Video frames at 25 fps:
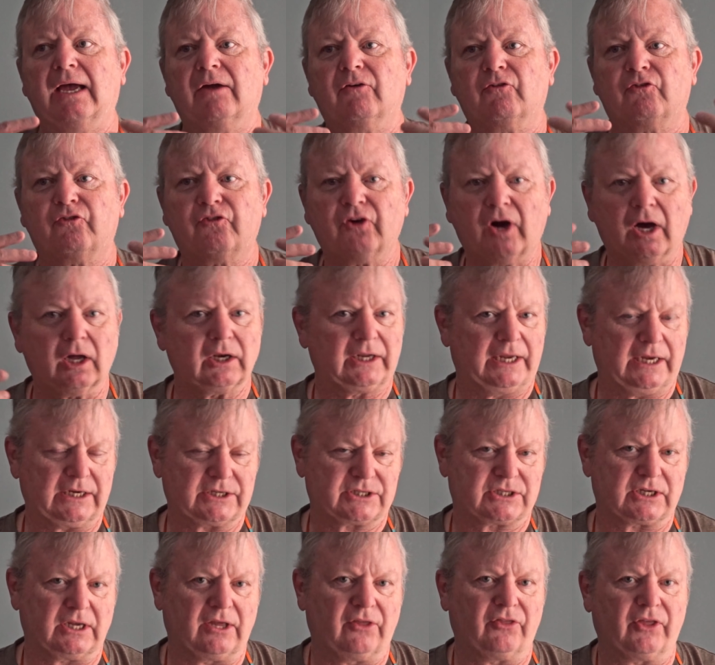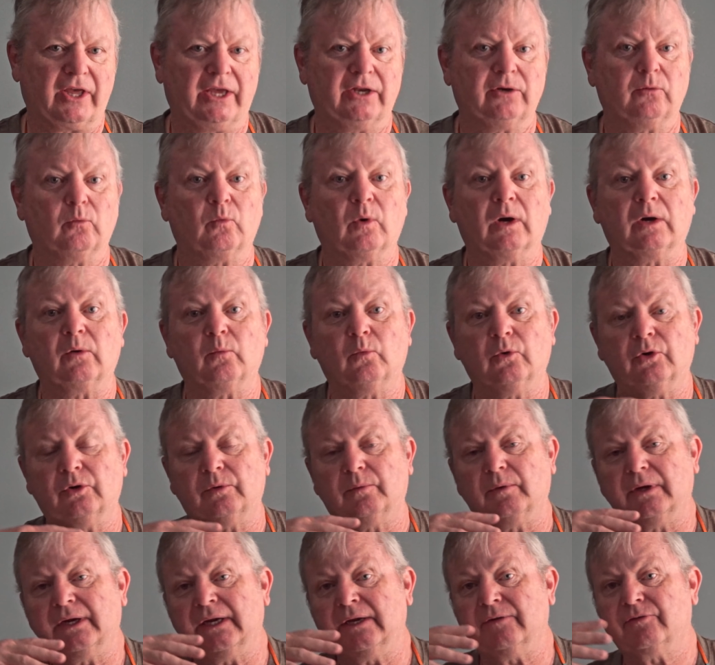Far less than one
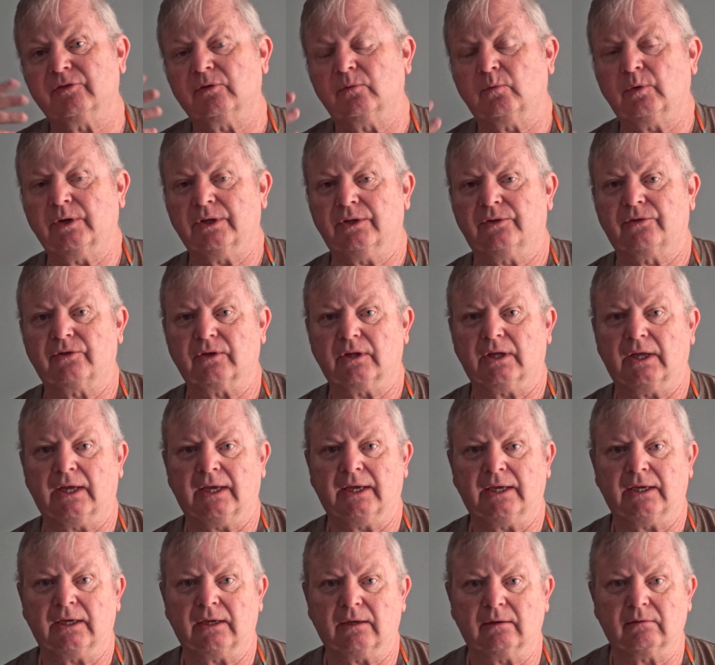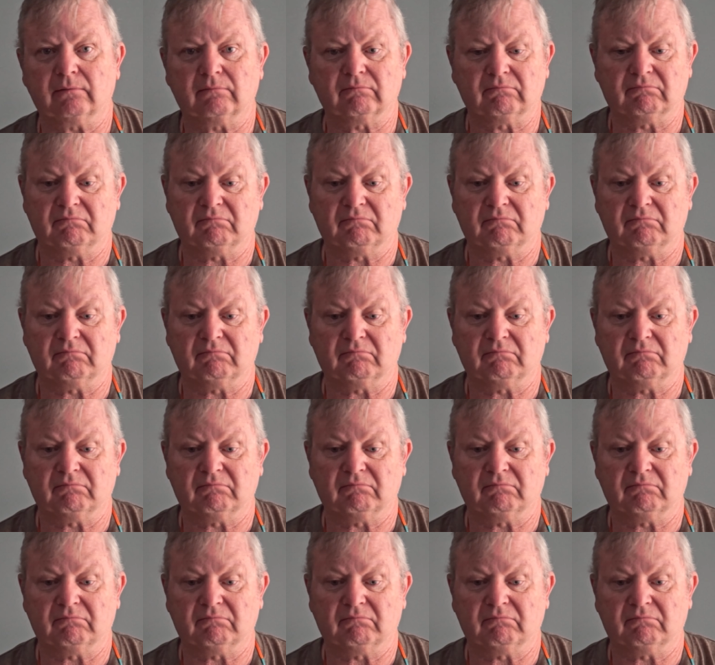would even with a